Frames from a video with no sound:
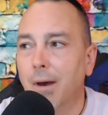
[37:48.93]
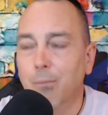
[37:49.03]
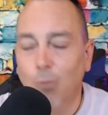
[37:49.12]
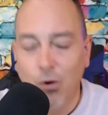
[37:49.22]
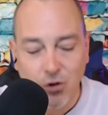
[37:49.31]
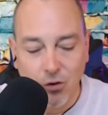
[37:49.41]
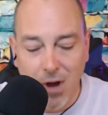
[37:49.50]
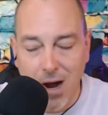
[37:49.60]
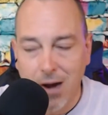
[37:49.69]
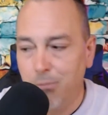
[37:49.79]
which a
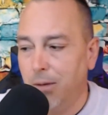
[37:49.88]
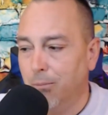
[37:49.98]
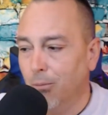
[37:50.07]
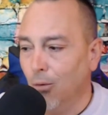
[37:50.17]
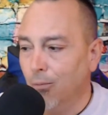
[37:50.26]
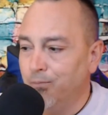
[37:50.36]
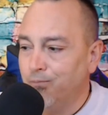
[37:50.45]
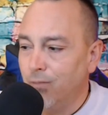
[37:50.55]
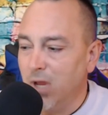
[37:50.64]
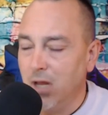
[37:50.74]
lot of people
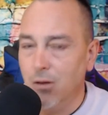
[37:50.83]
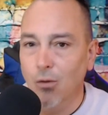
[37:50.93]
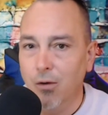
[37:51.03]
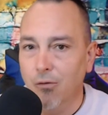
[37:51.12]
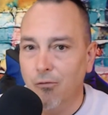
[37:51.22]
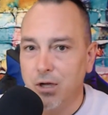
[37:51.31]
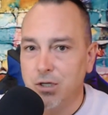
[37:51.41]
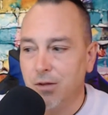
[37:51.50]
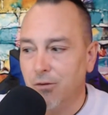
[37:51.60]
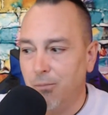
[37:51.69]
in the legal
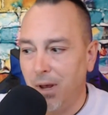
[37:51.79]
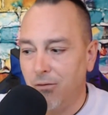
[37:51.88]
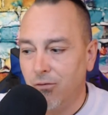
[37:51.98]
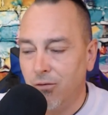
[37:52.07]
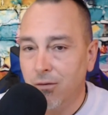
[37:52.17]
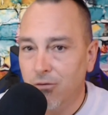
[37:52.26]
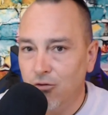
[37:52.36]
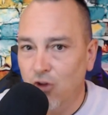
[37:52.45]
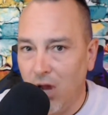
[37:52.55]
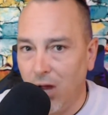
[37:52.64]
fiction space
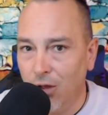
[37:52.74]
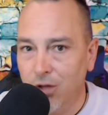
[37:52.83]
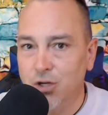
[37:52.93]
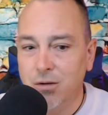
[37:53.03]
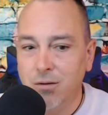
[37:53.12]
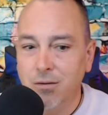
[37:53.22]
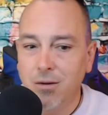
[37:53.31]
challenge.